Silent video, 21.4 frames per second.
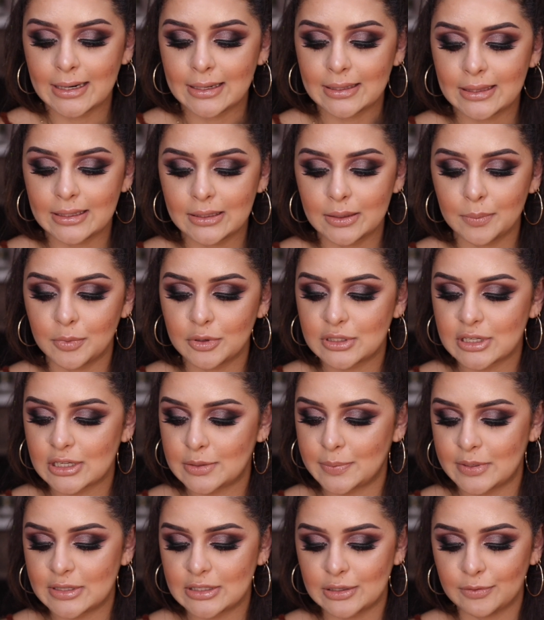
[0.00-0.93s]
I think the most
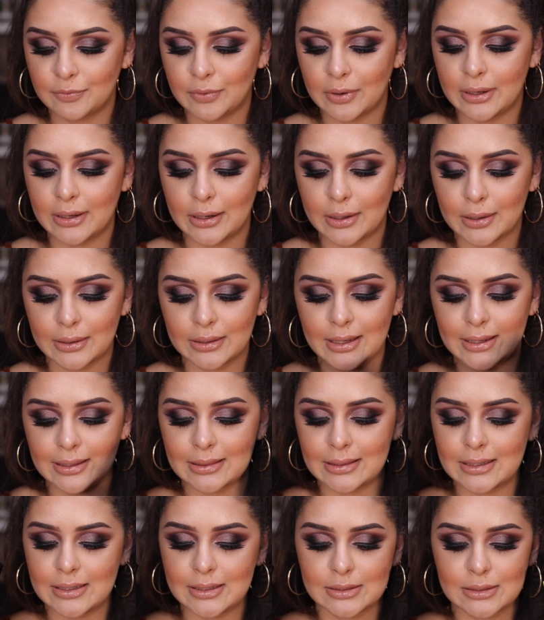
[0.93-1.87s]
expensive one are
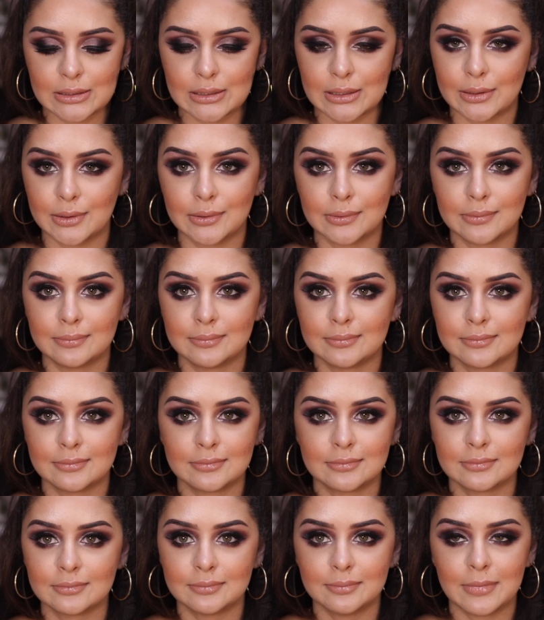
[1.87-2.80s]
like these two,
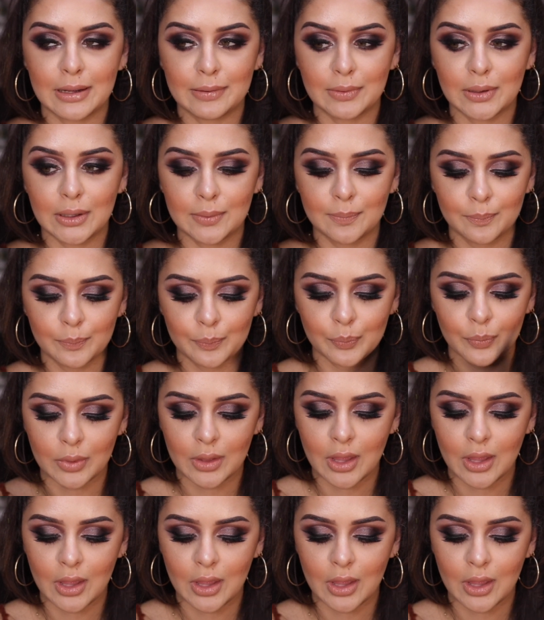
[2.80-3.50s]
maybe.